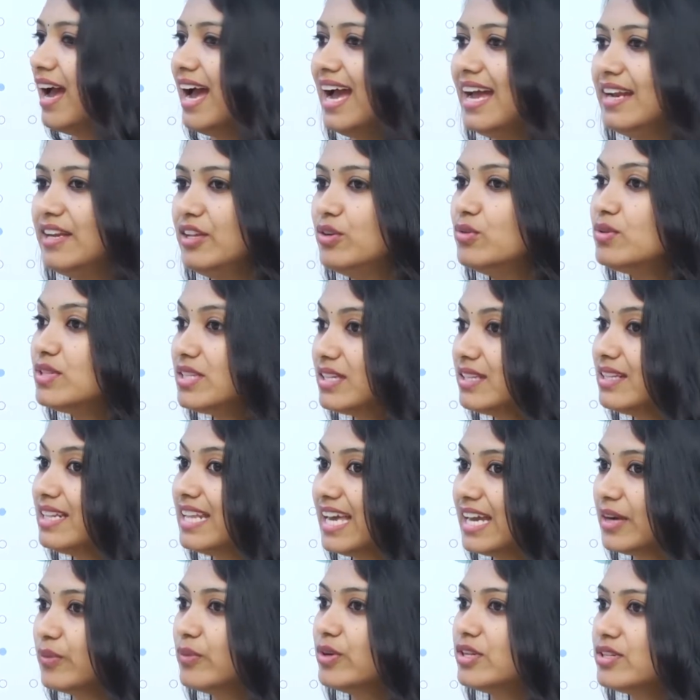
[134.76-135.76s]
and using
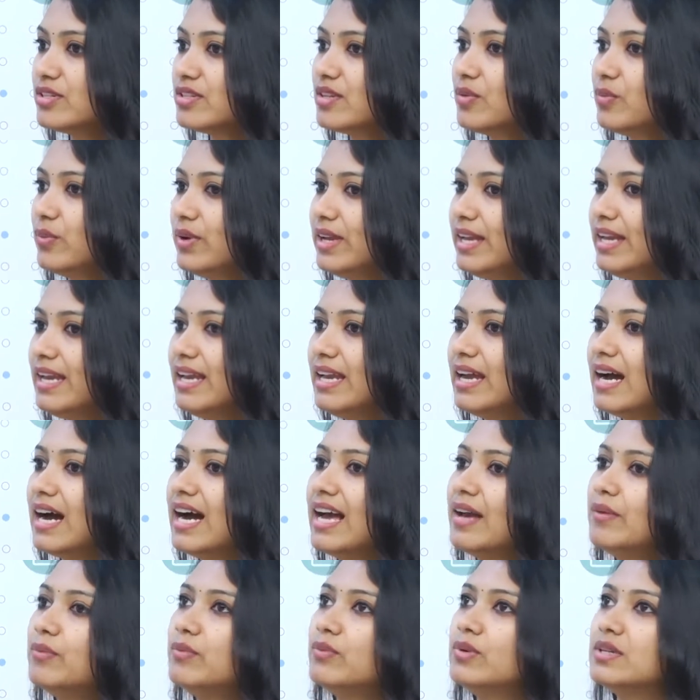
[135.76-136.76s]
language the way
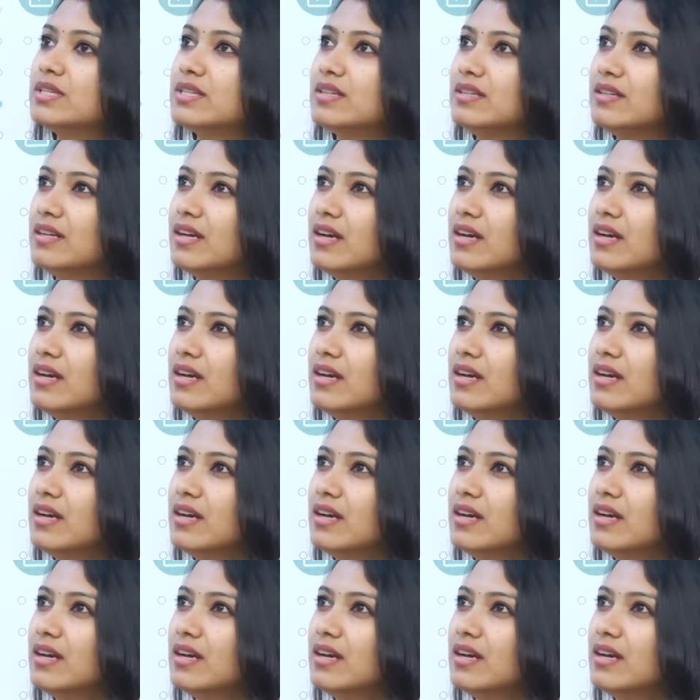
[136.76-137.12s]
I would